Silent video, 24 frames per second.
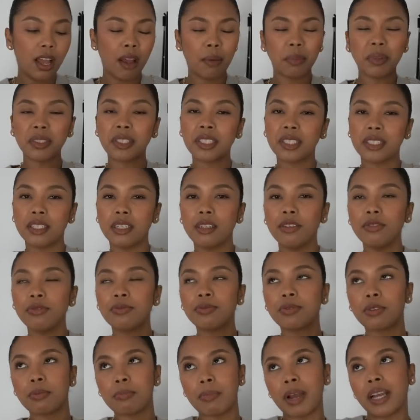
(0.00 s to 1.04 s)
but still
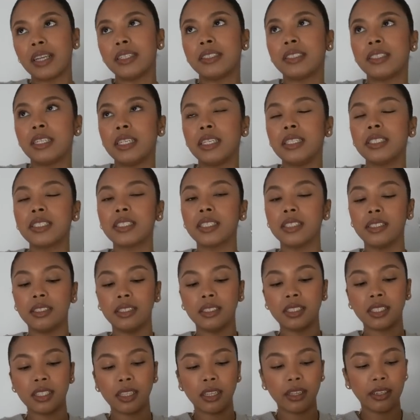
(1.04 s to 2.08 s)
for my taste it
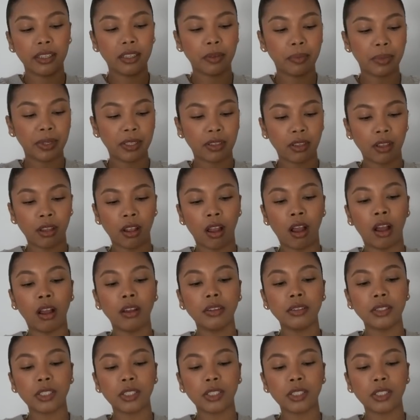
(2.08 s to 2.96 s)
is a little bit long.